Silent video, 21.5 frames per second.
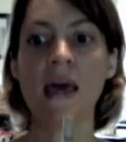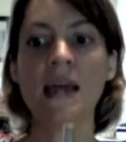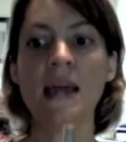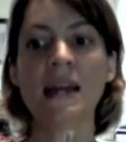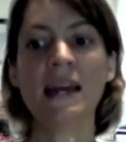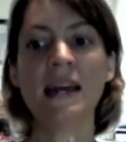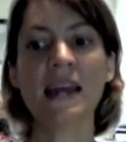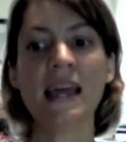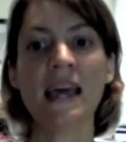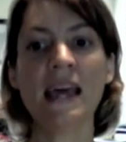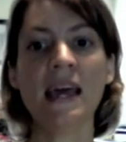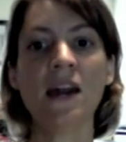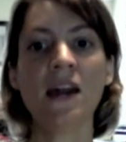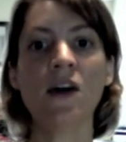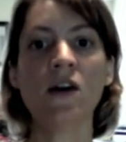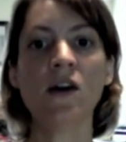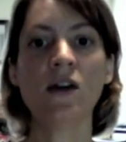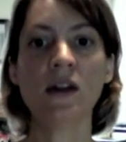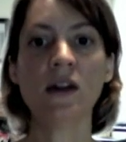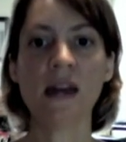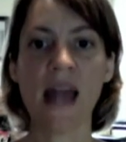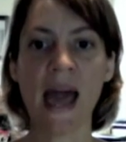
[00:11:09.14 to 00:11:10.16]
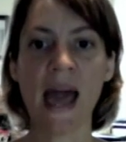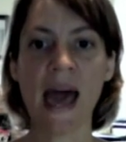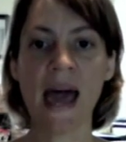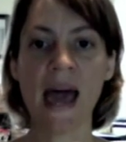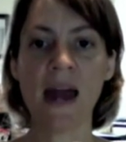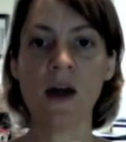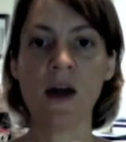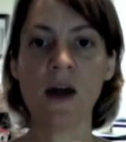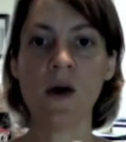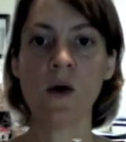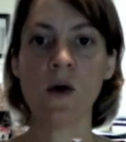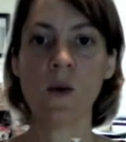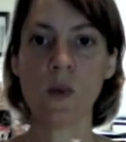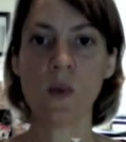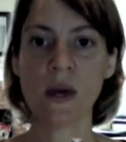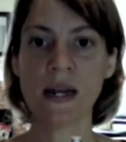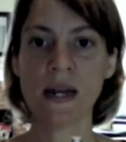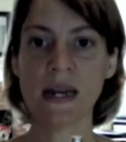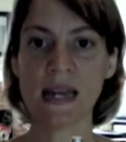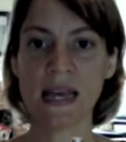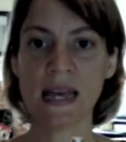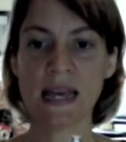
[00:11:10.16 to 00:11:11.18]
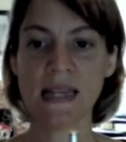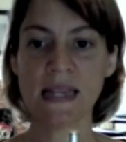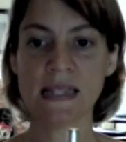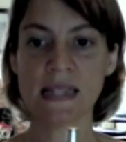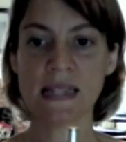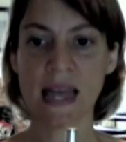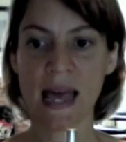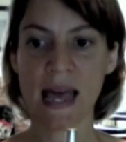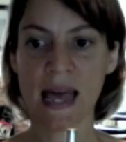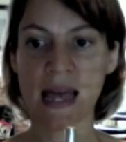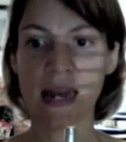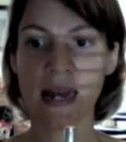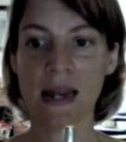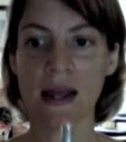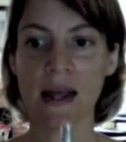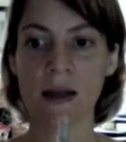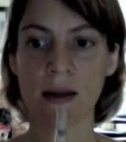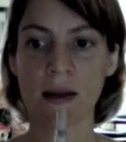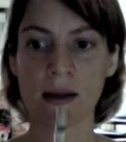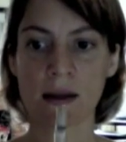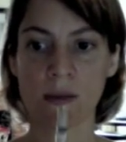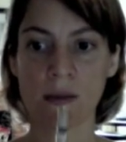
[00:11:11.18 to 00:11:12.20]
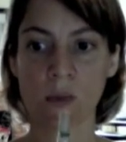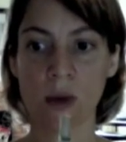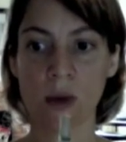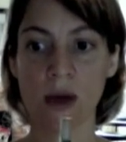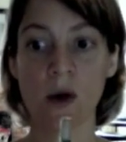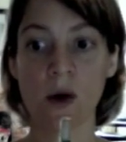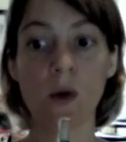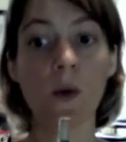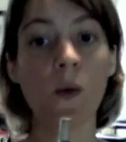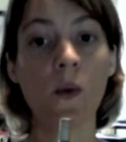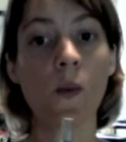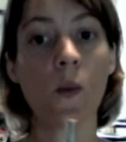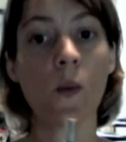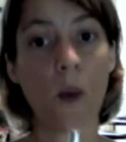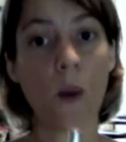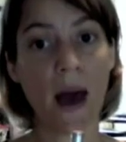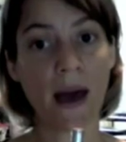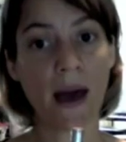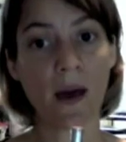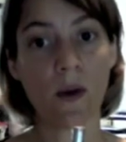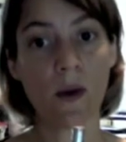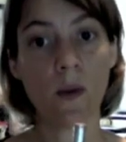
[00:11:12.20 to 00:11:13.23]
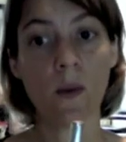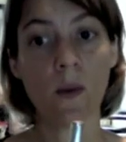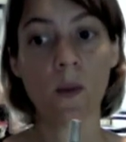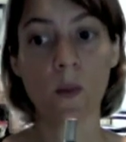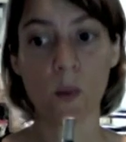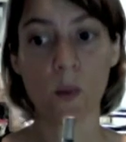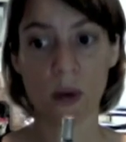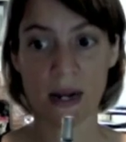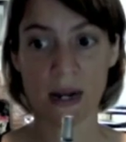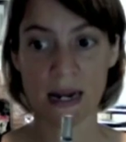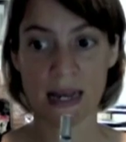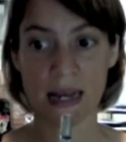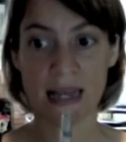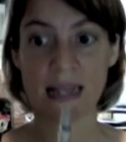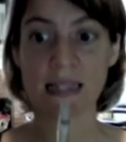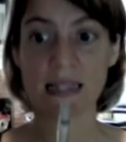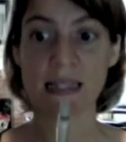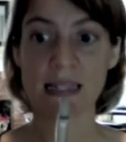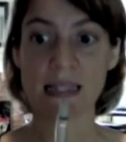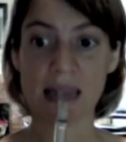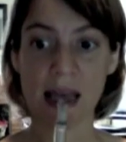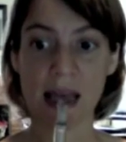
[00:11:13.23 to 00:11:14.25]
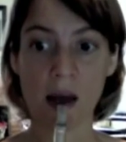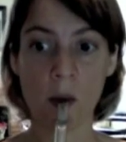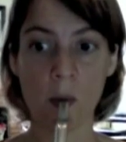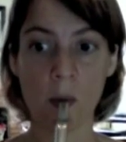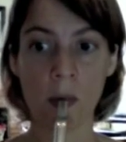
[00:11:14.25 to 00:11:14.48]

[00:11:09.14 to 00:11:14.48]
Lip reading: Niddle naddle went his head. Wiggle waggle went his tail.